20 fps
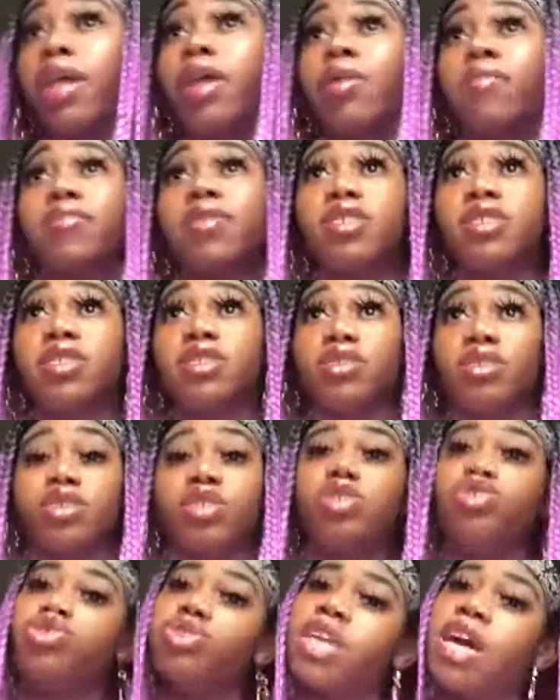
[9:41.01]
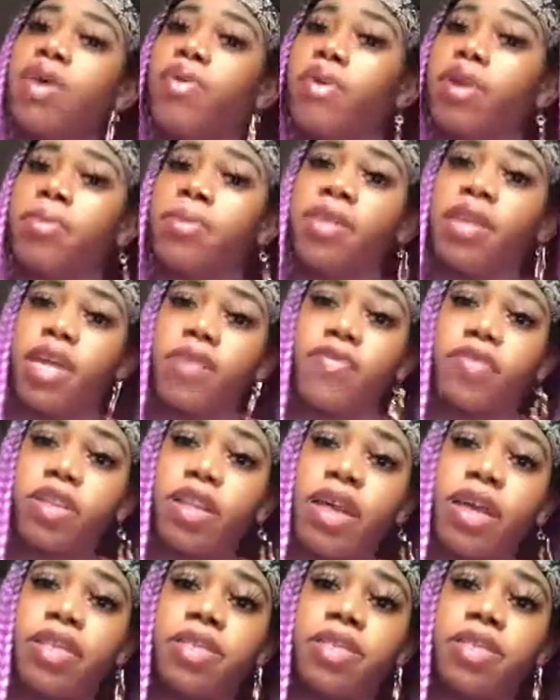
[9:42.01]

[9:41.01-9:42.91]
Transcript: but still, you do not want to be late for class